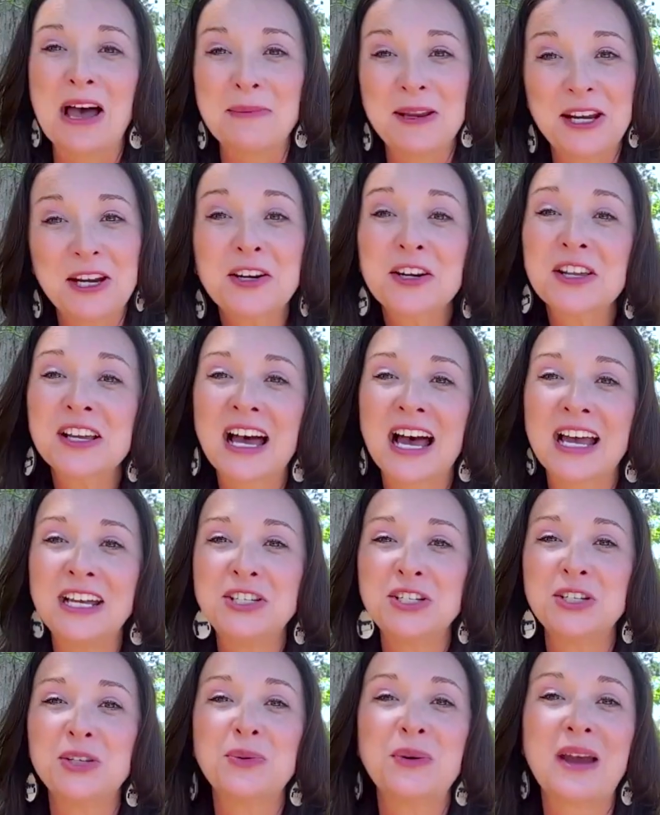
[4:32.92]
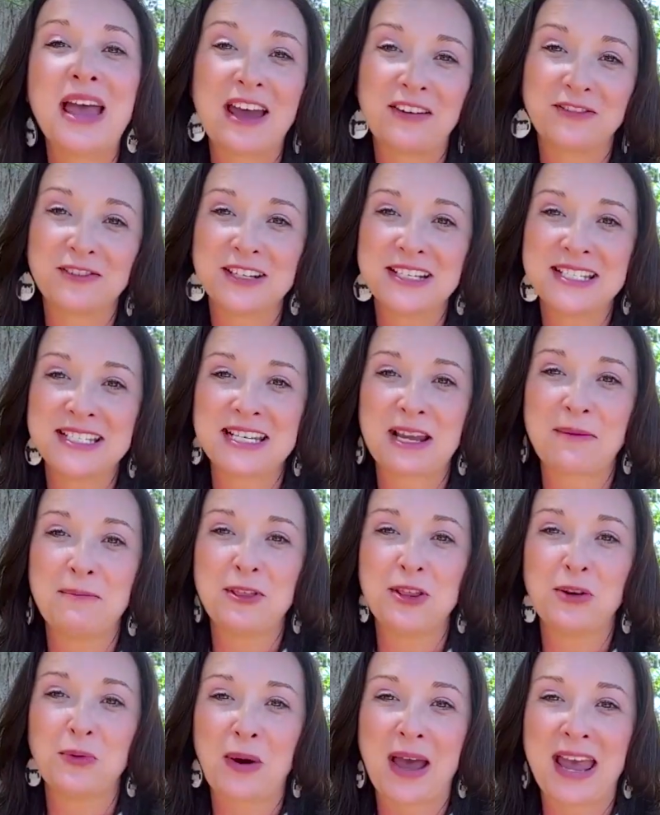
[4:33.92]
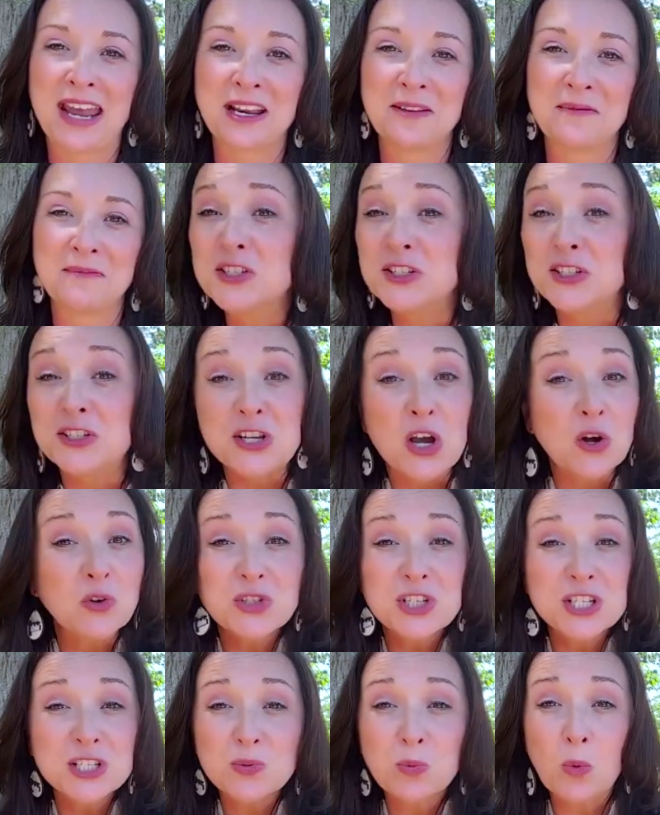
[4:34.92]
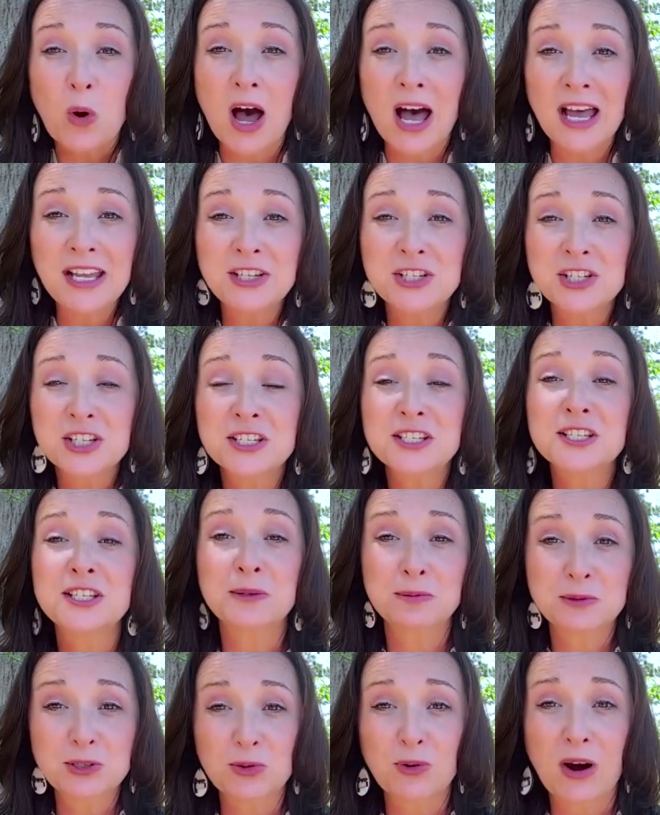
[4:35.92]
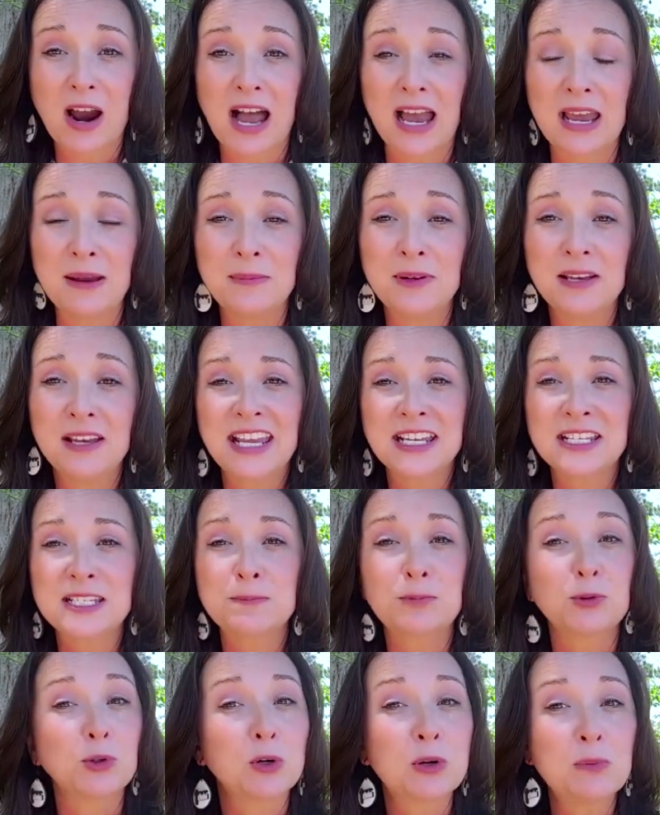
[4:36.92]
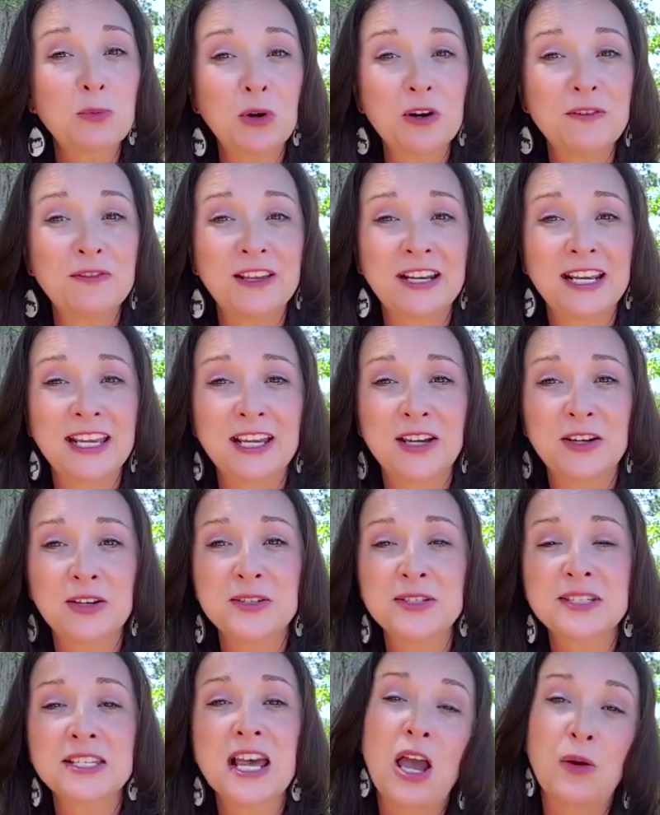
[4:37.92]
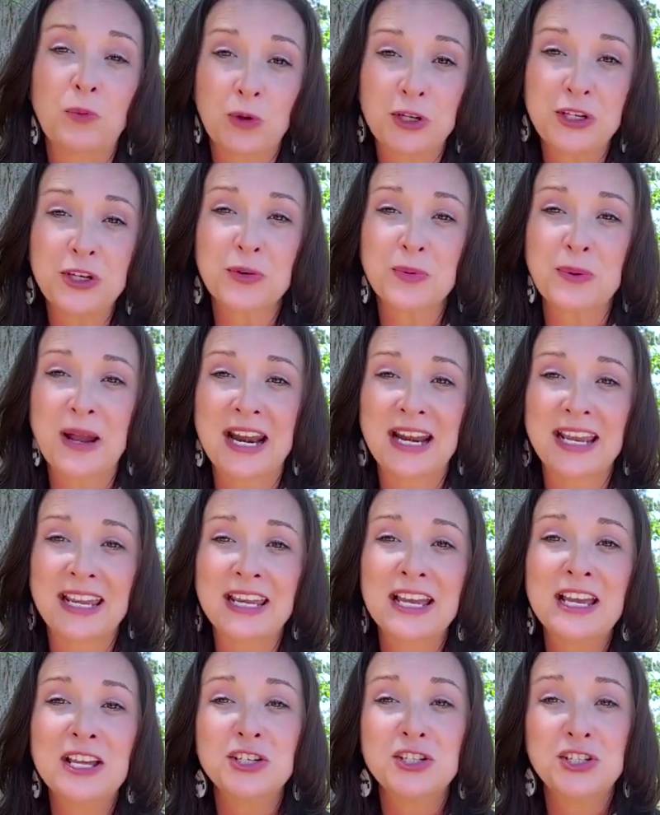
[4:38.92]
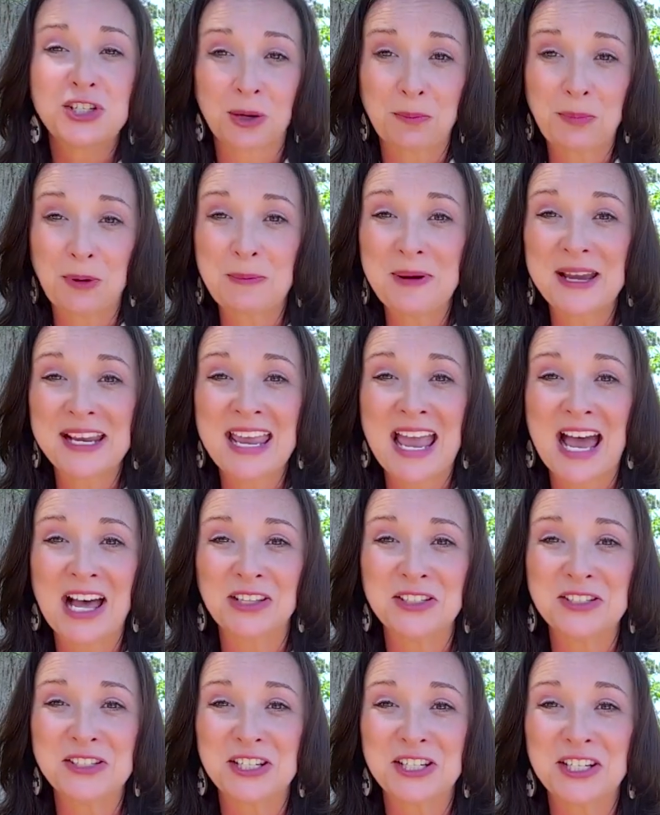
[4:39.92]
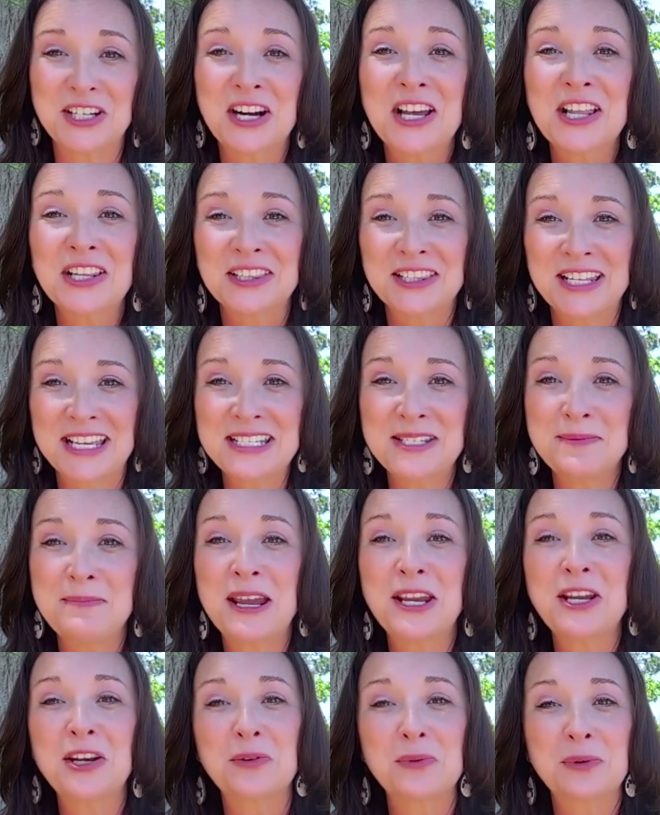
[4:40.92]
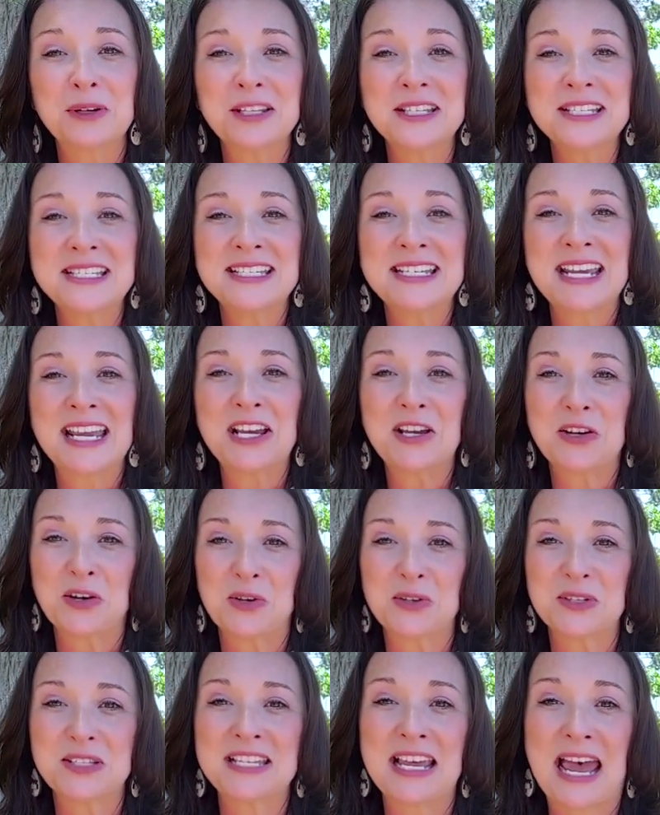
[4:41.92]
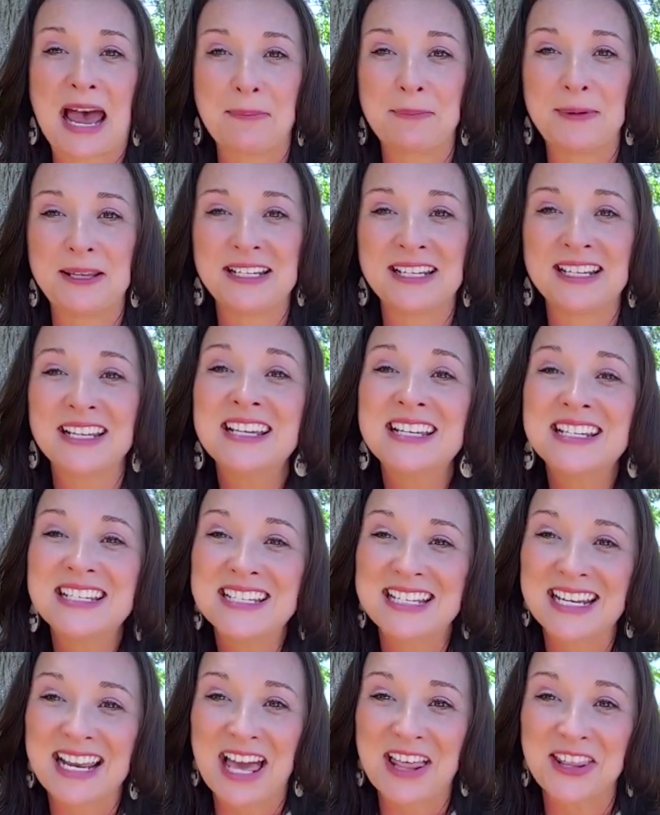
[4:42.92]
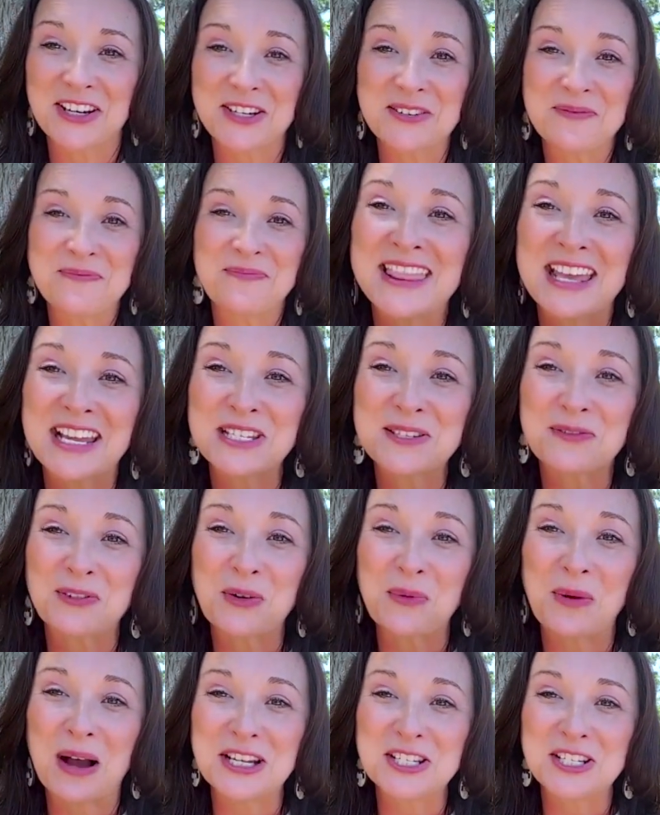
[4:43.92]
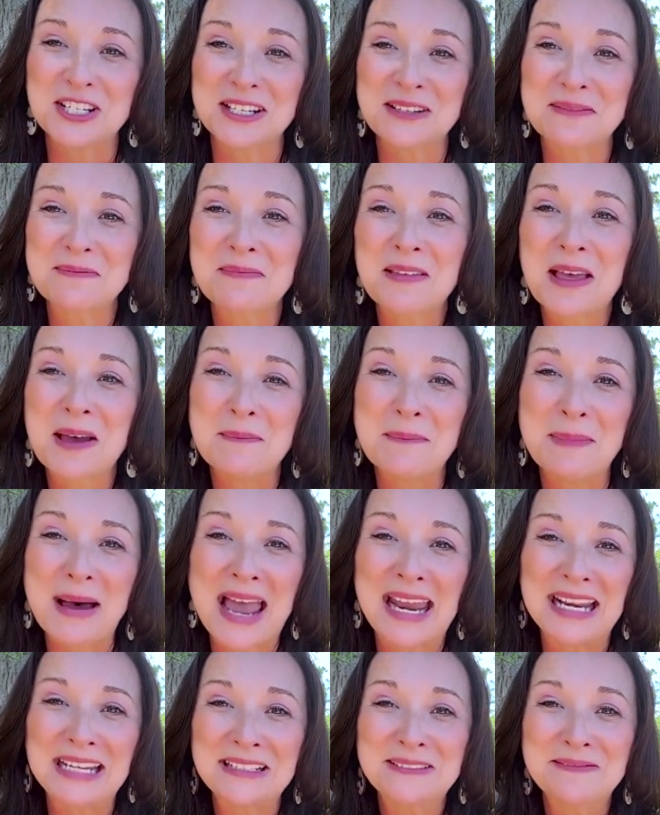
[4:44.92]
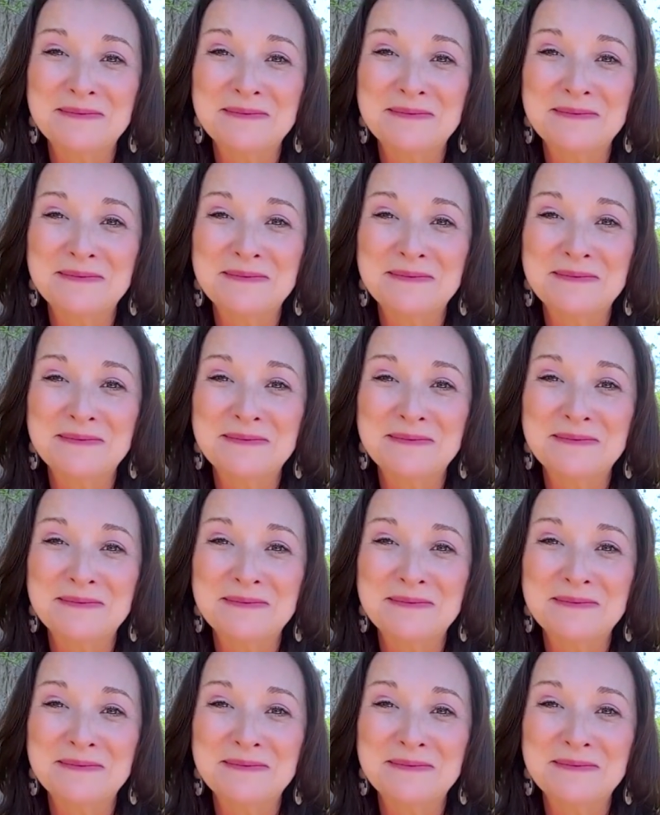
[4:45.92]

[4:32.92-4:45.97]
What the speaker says: I'm here to guide you every step of the way. So don't just watch, subscribe, explore more videos, and when you're ready, jump on my calendar. Let's make your real estate goals happen together. Thanks for watching. Bye.